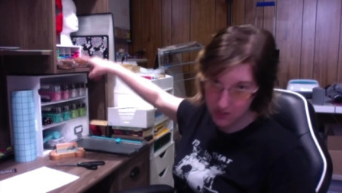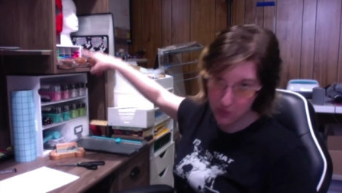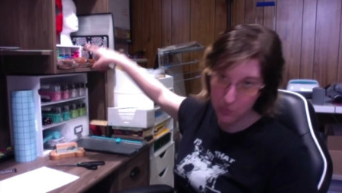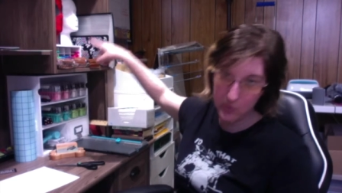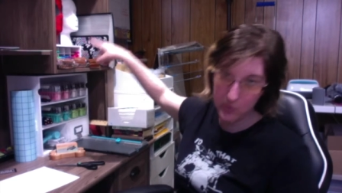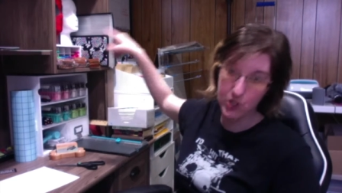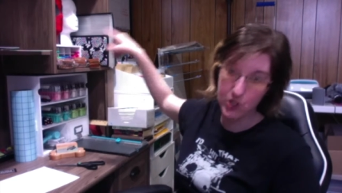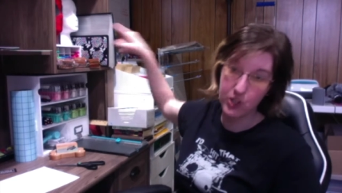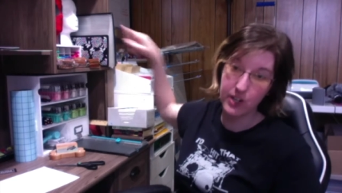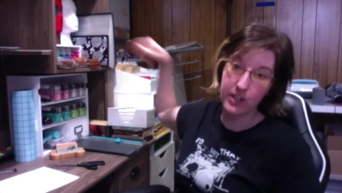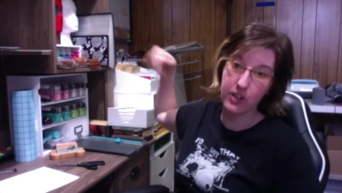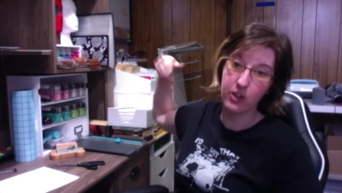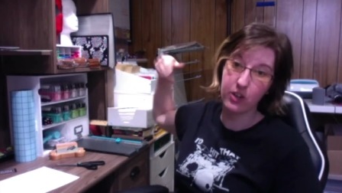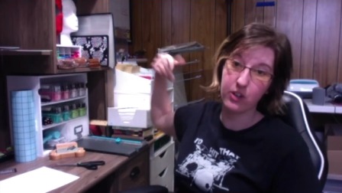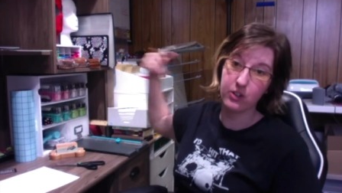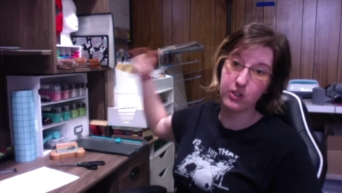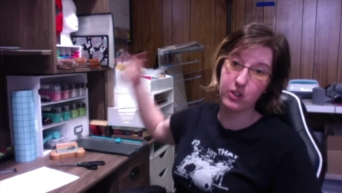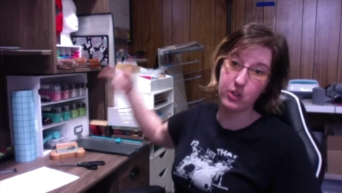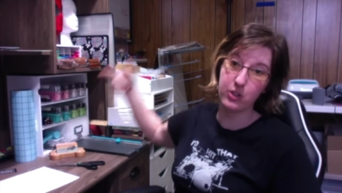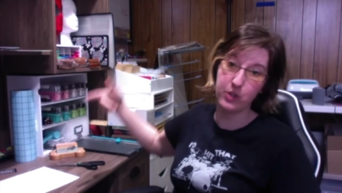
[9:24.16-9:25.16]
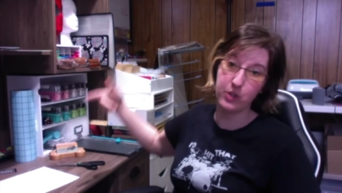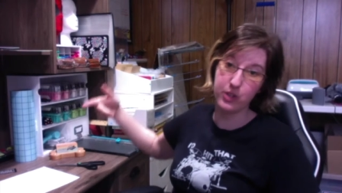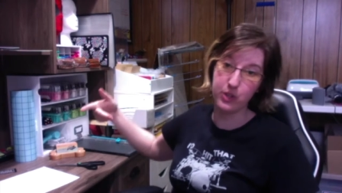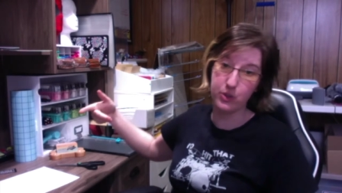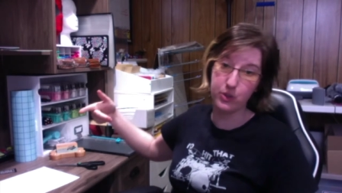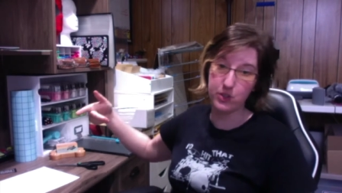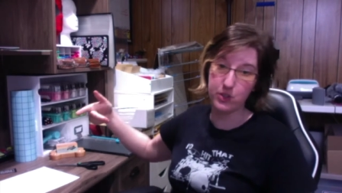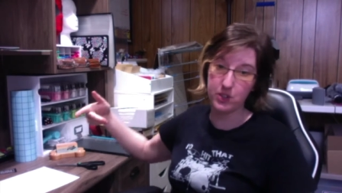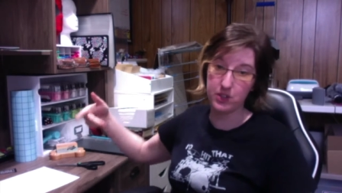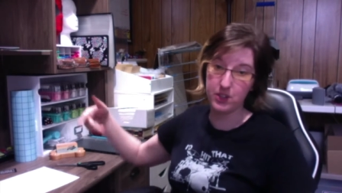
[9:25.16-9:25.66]
which I also
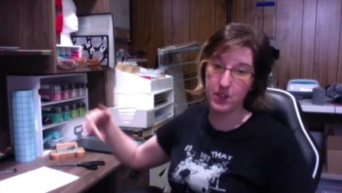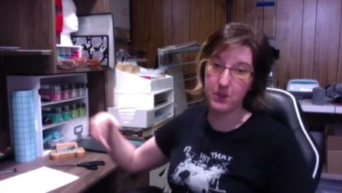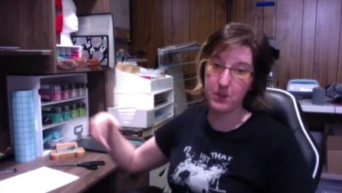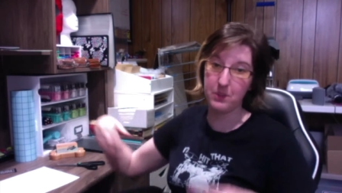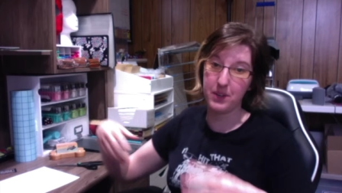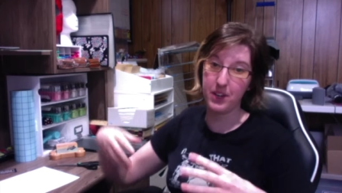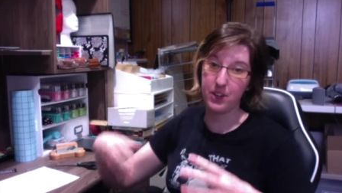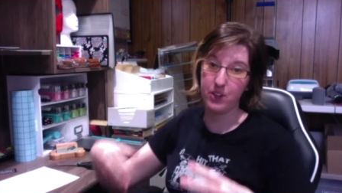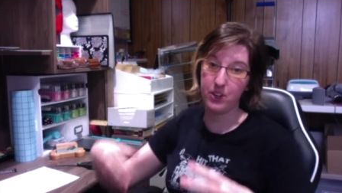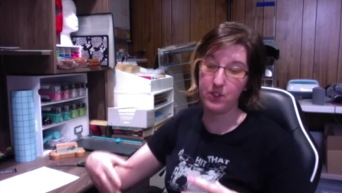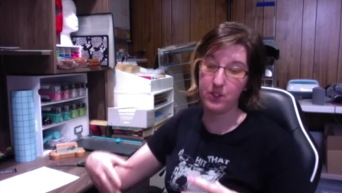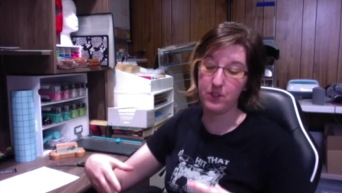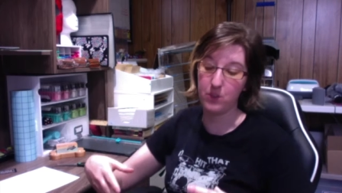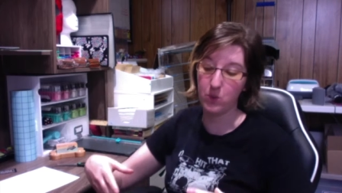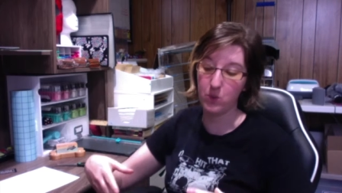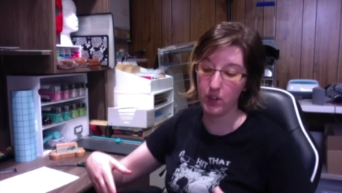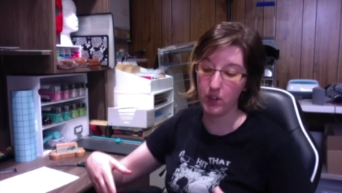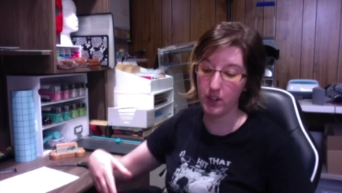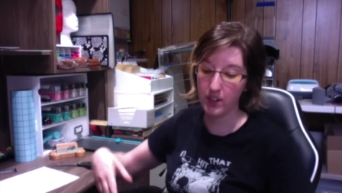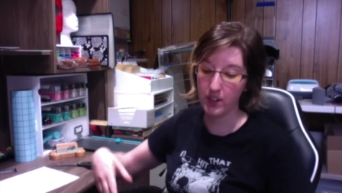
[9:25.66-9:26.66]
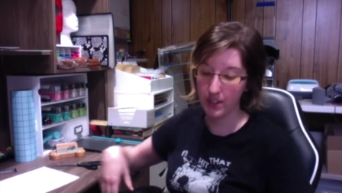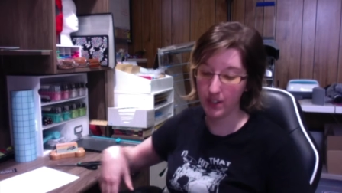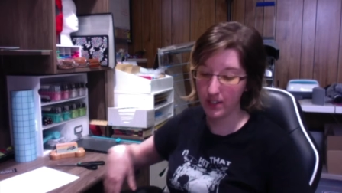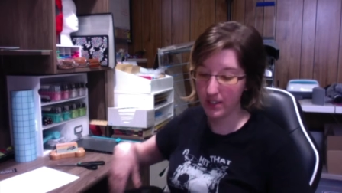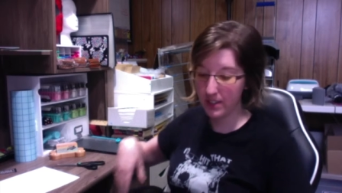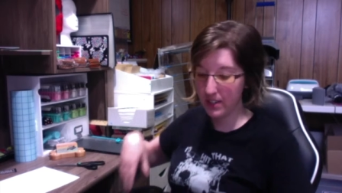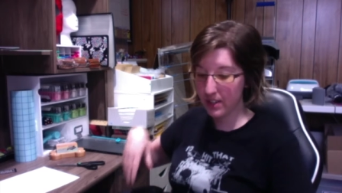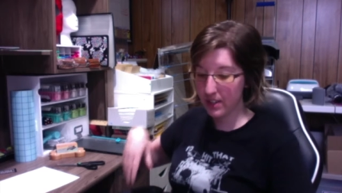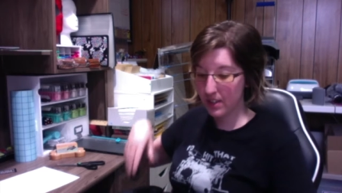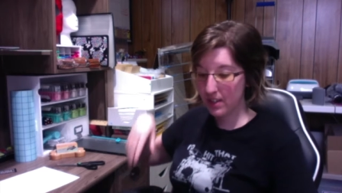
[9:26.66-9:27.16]
use the same color for.
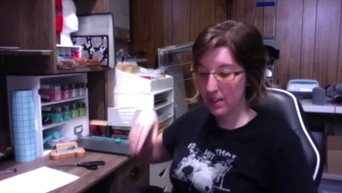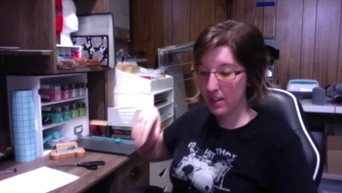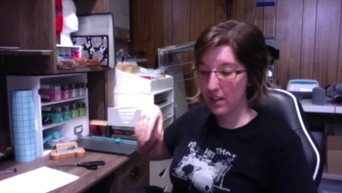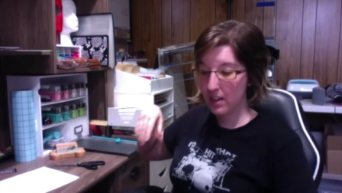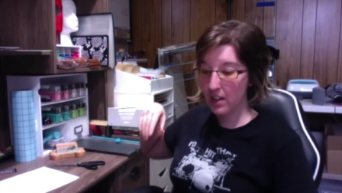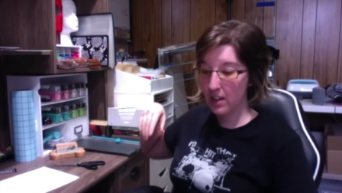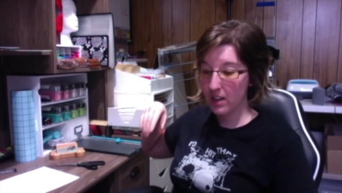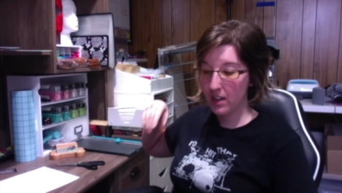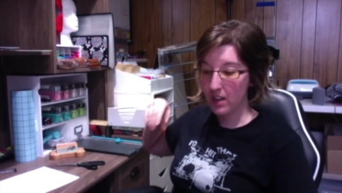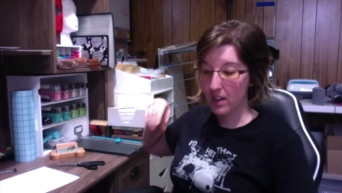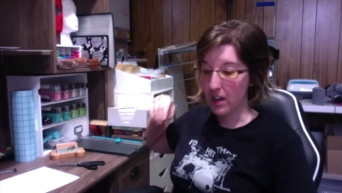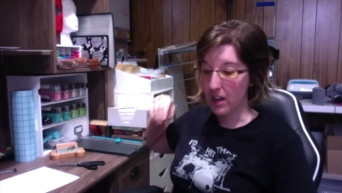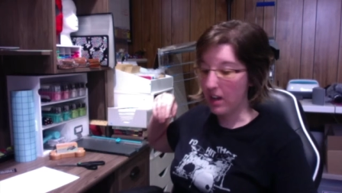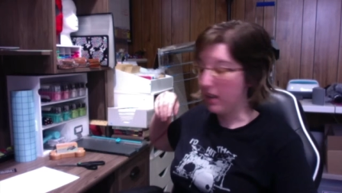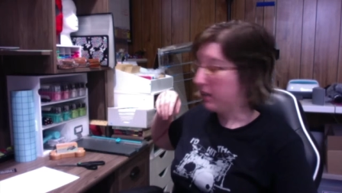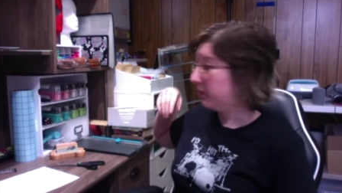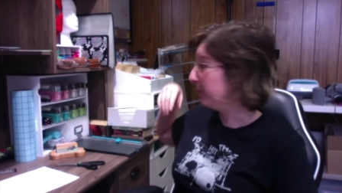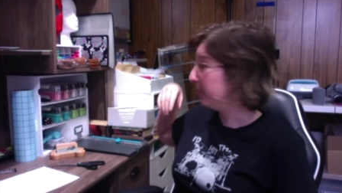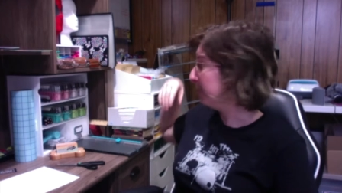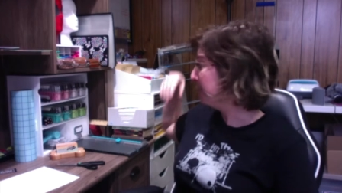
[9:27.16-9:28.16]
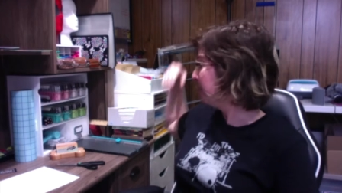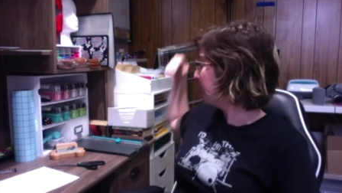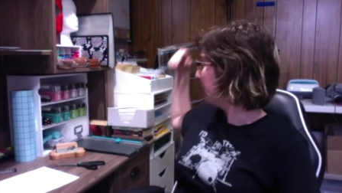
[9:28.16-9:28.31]
And